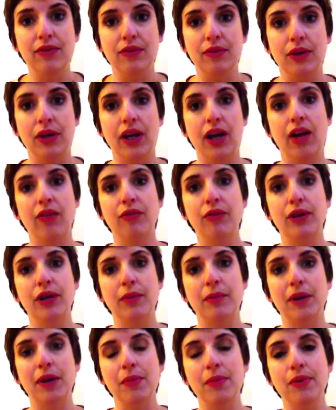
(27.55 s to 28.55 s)
in recovery,
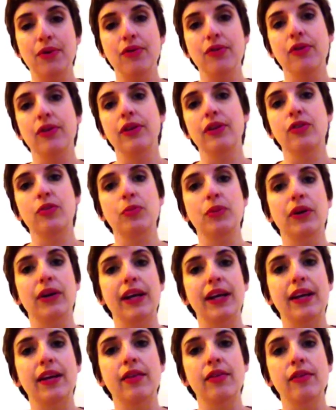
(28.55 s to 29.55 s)
in my personal
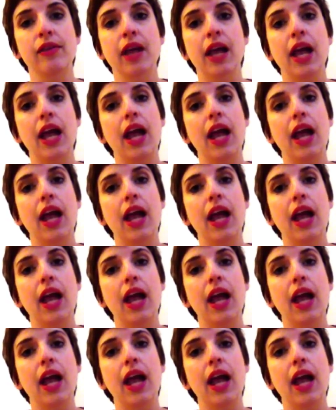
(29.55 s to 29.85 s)
experience,